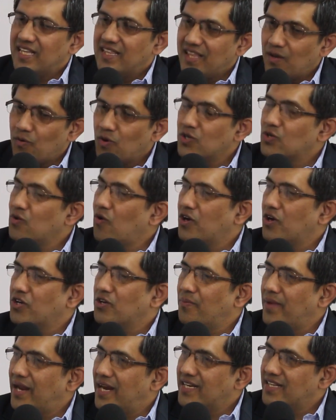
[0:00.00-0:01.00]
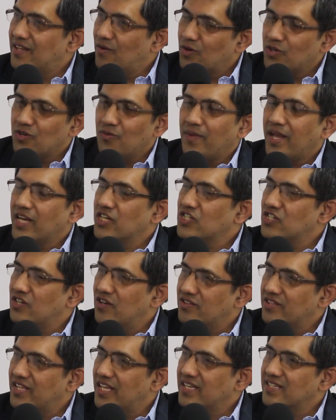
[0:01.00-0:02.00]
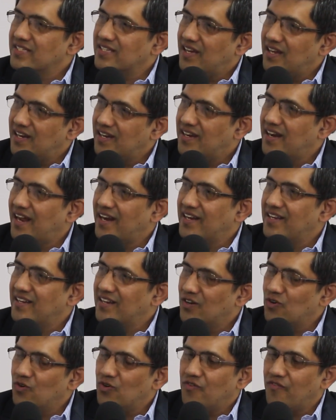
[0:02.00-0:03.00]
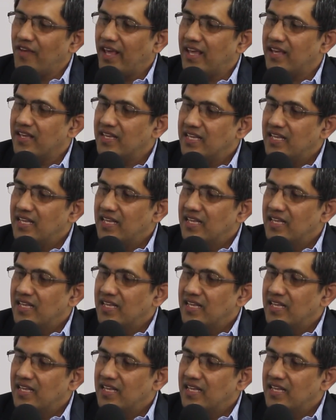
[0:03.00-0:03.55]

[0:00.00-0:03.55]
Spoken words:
They want to automate. They want to make sure things are done in a good way.